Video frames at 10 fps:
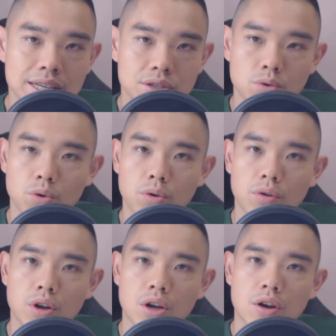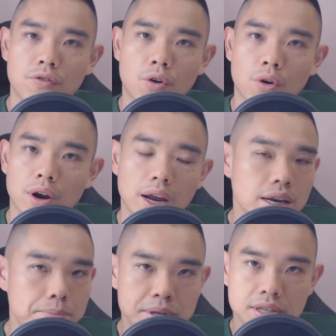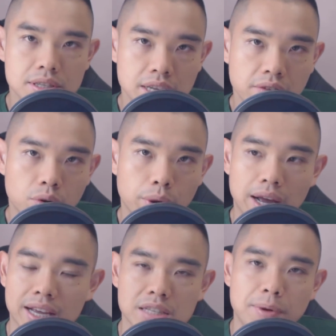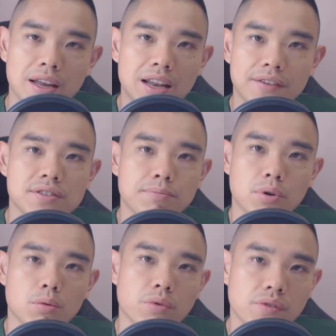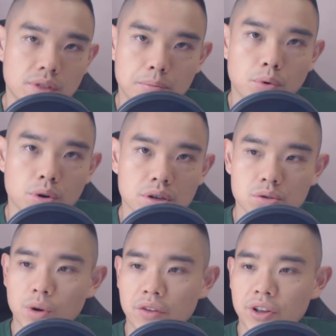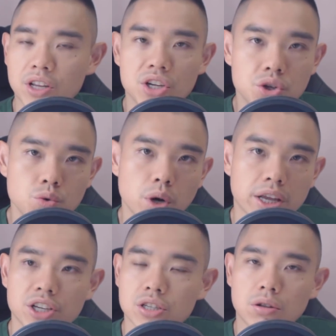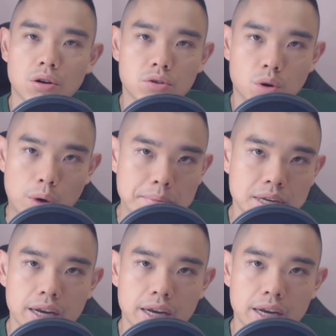So for any business day of the week, I expect a live support with the broker. So when I have any issue, I can just log onto the website